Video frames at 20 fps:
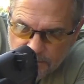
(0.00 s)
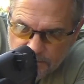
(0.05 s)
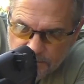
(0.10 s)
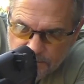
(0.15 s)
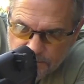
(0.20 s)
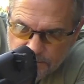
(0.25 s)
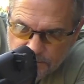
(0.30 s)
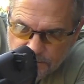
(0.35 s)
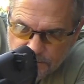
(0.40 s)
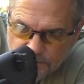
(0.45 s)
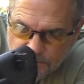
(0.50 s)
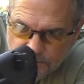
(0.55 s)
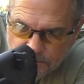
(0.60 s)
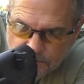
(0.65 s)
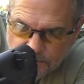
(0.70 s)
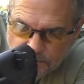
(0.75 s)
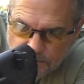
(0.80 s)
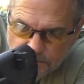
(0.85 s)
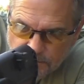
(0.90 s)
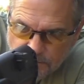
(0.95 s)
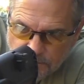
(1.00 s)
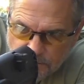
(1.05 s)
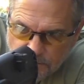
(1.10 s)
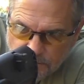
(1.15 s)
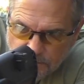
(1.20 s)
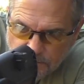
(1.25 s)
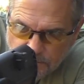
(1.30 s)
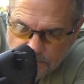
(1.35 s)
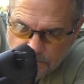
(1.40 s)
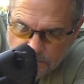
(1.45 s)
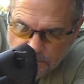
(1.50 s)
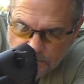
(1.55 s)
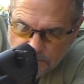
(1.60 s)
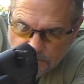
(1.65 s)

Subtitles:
Nobody speaks.